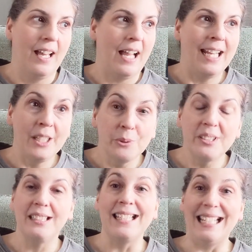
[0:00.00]
I
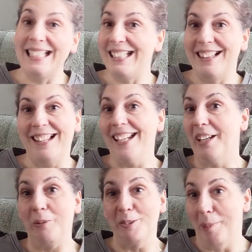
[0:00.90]
used to knit like
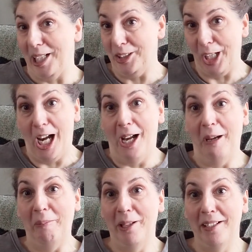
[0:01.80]
it was my
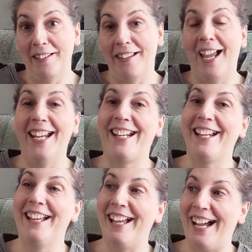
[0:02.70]
job. Like
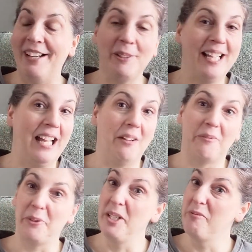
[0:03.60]
I would have
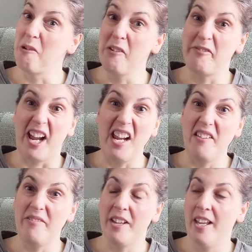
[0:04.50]
3, 4,
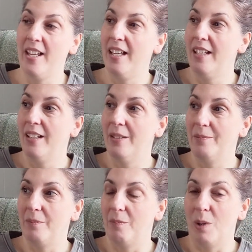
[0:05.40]
5
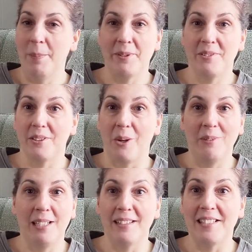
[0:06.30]
whips
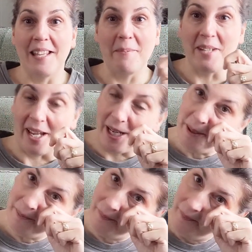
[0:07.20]
going at the same time.